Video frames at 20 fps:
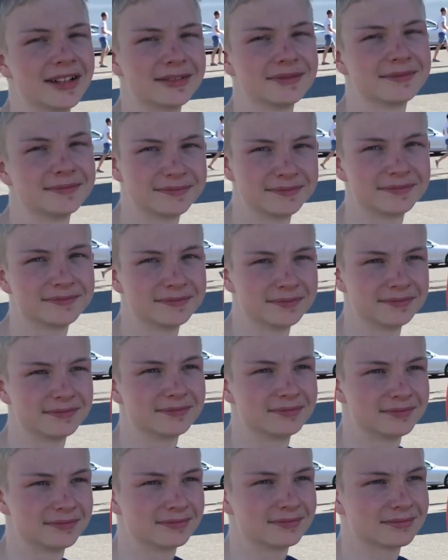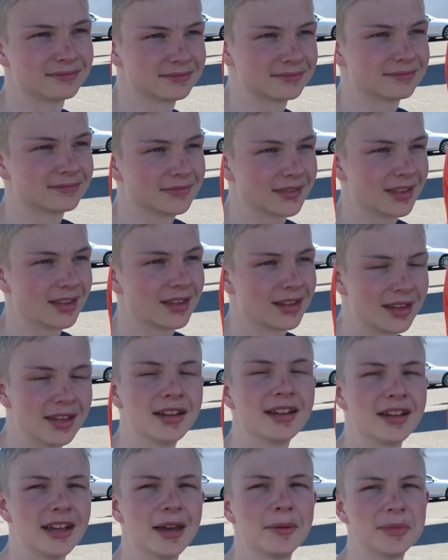I think it was a good day.
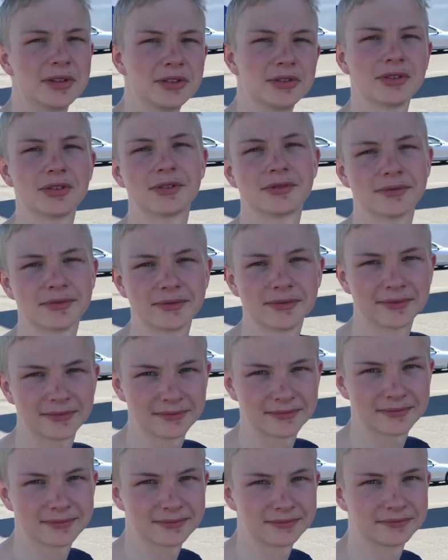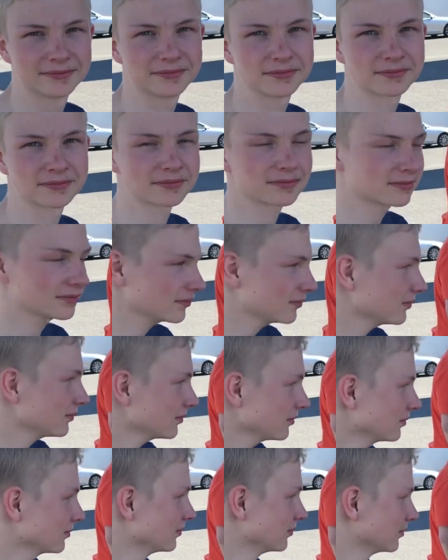You had a lot of
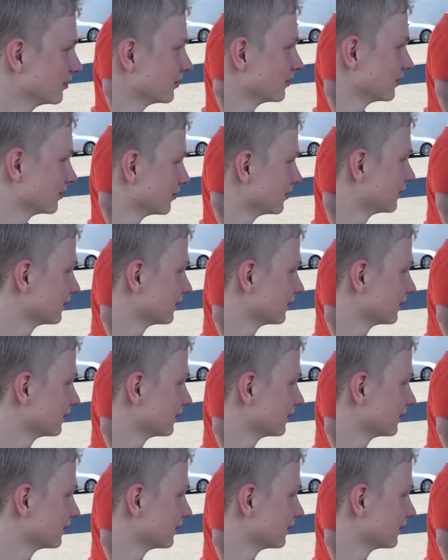improvement.